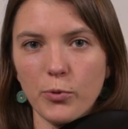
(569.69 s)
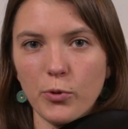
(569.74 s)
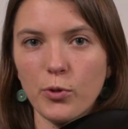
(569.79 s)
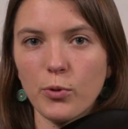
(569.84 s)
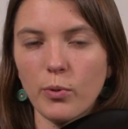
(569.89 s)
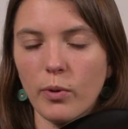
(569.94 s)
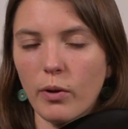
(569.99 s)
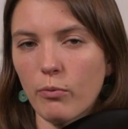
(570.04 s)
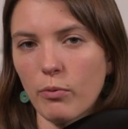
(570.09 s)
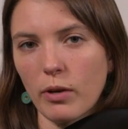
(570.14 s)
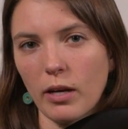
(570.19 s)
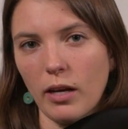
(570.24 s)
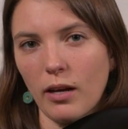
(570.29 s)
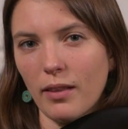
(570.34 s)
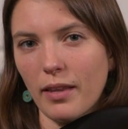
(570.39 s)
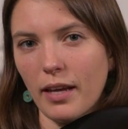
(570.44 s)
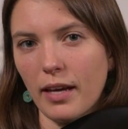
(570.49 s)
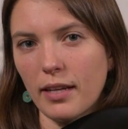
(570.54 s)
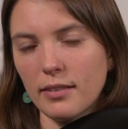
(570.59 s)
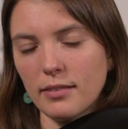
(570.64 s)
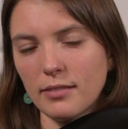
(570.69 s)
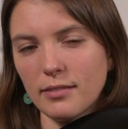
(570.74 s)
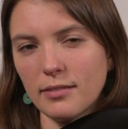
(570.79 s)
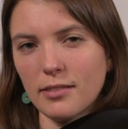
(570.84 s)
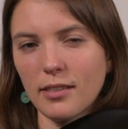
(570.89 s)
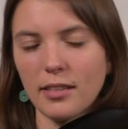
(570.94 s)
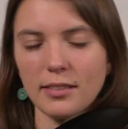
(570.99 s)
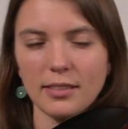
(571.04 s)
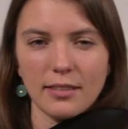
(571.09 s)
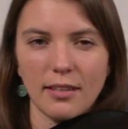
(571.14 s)
a reel
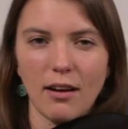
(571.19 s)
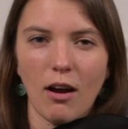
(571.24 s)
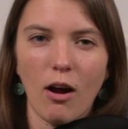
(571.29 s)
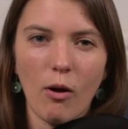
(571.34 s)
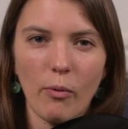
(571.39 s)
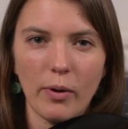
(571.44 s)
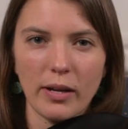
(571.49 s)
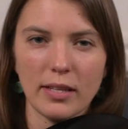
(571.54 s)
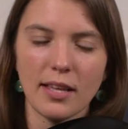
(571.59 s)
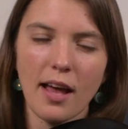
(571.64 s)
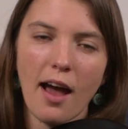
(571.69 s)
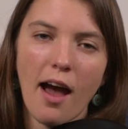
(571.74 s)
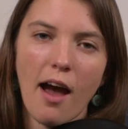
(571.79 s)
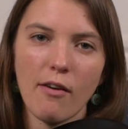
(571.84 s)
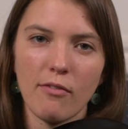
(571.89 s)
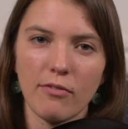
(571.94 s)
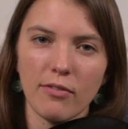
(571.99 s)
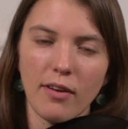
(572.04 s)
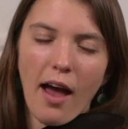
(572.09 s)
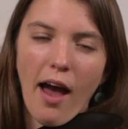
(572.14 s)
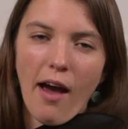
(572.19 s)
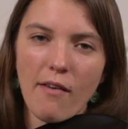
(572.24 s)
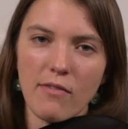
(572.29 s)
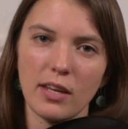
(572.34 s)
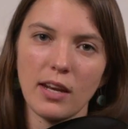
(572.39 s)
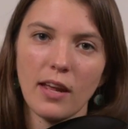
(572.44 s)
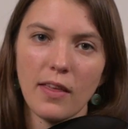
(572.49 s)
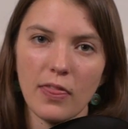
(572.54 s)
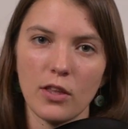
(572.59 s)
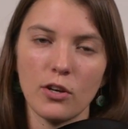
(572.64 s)
that doesn't always have
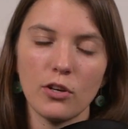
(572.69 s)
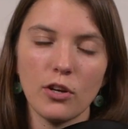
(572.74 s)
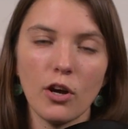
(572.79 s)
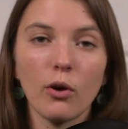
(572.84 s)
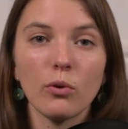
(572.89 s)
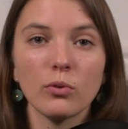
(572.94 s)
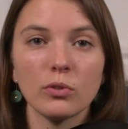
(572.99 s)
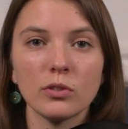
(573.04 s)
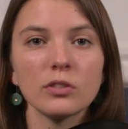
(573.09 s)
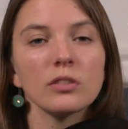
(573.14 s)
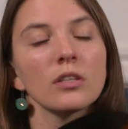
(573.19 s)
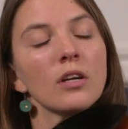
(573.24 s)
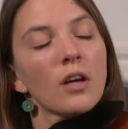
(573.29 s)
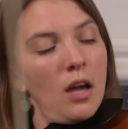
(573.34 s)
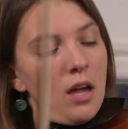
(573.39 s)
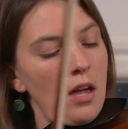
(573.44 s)
it in the notes.